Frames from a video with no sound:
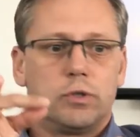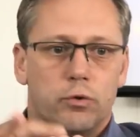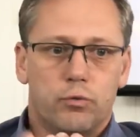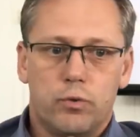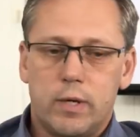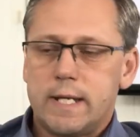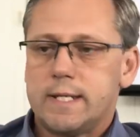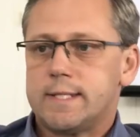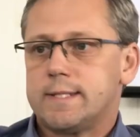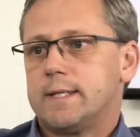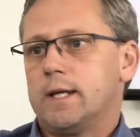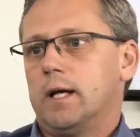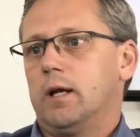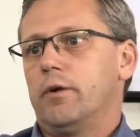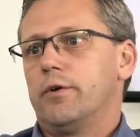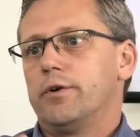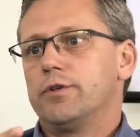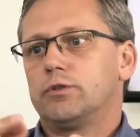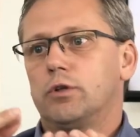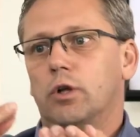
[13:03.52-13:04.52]
the
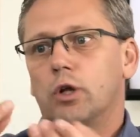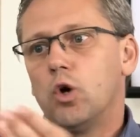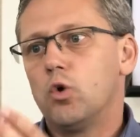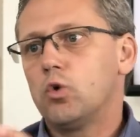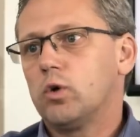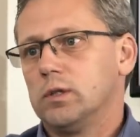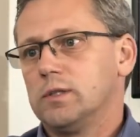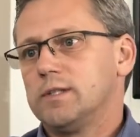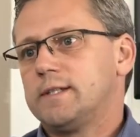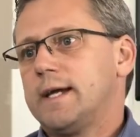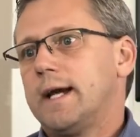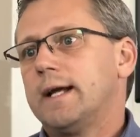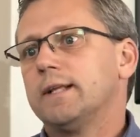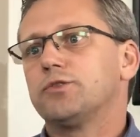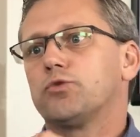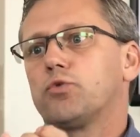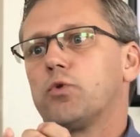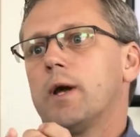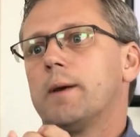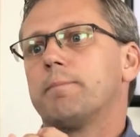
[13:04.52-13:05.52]
resellers, the local
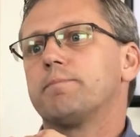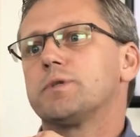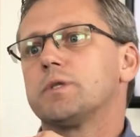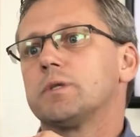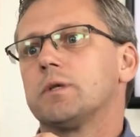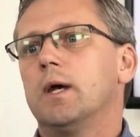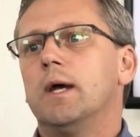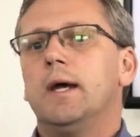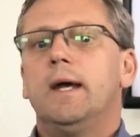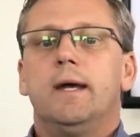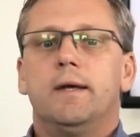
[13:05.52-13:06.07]
sales reps,